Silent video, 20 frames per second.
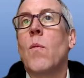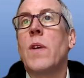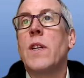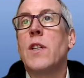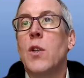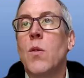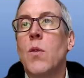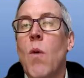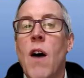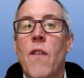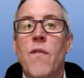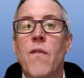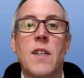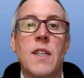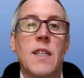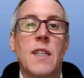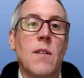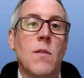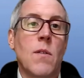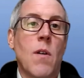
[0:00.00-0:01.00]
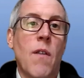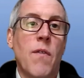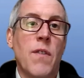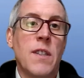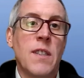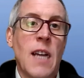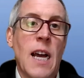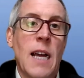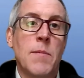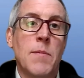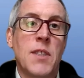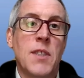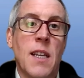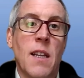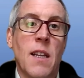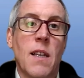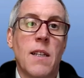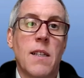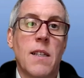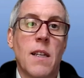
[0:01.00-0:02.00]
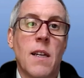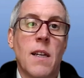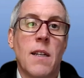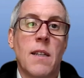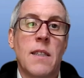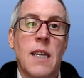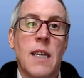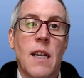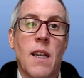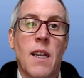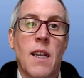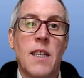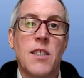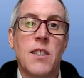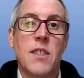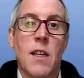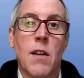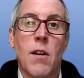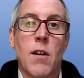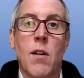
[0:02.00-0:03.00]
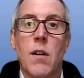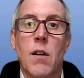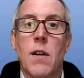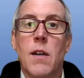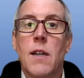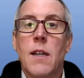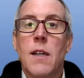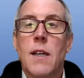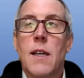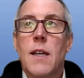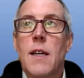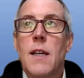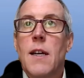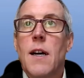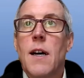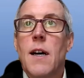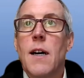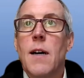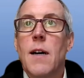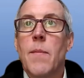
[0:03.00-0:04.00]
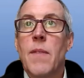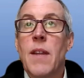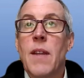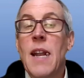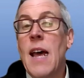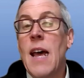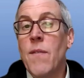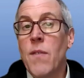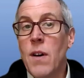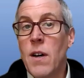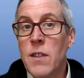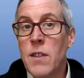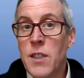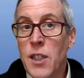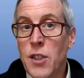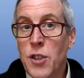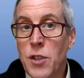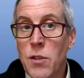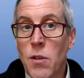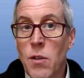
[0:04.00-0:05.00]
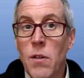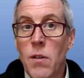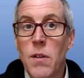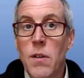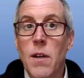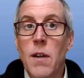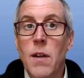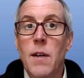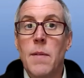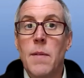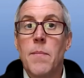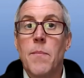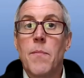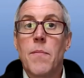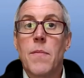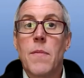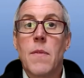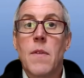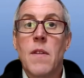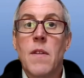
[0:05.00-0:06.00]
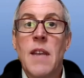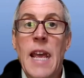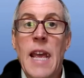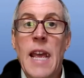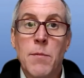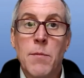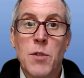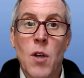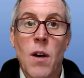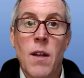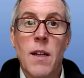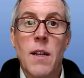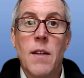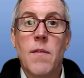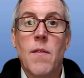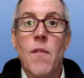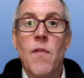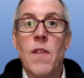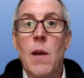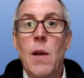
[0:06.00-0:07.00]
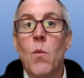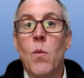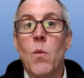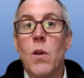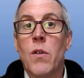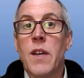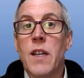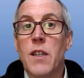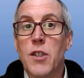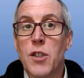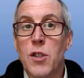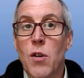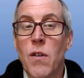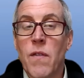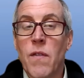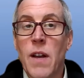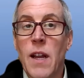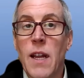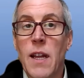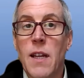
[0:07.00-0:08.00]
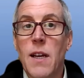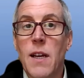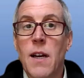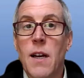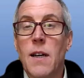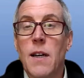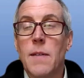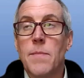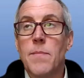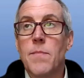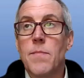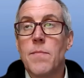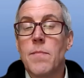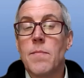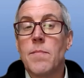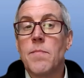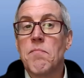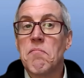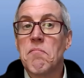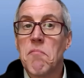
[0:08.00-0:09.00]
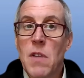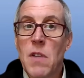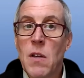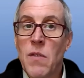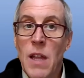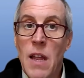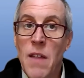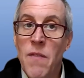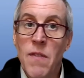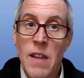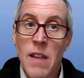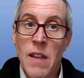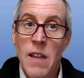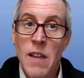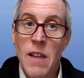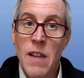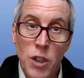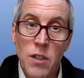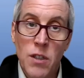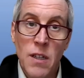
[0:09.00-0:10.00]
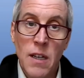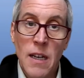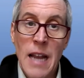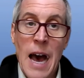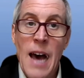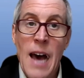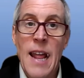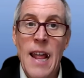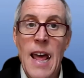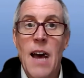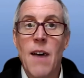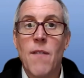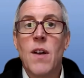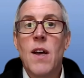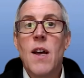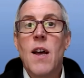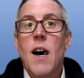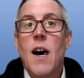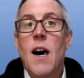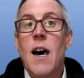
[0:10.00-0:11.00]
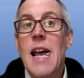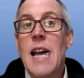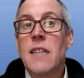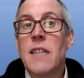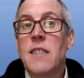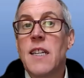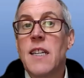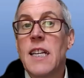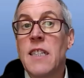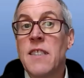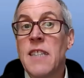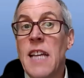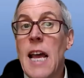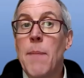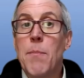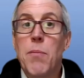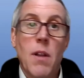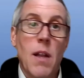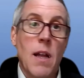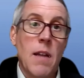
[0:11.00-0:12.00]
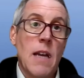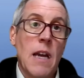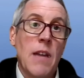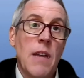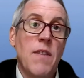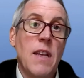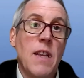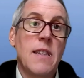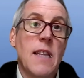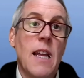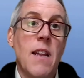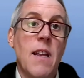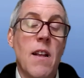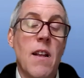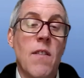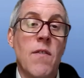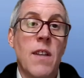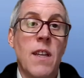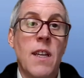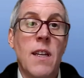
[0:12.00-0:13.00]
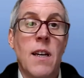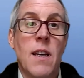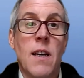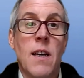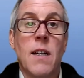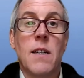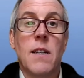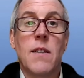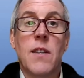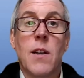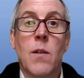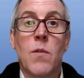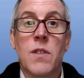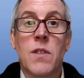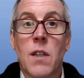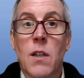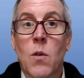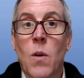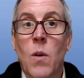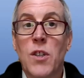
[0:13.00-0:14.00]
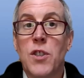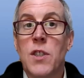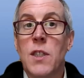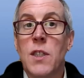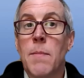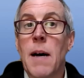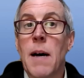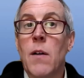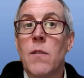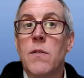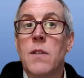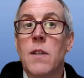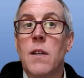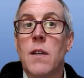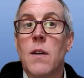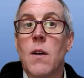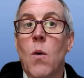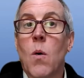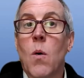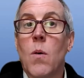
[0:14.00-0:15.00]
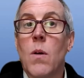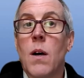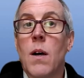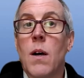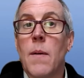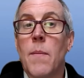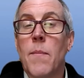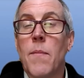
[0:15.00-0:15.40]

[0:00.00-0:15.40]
we do oftentimes get lists that are that have additional names on it that will get a survey. And that should not have. As an example, I think there was a question about the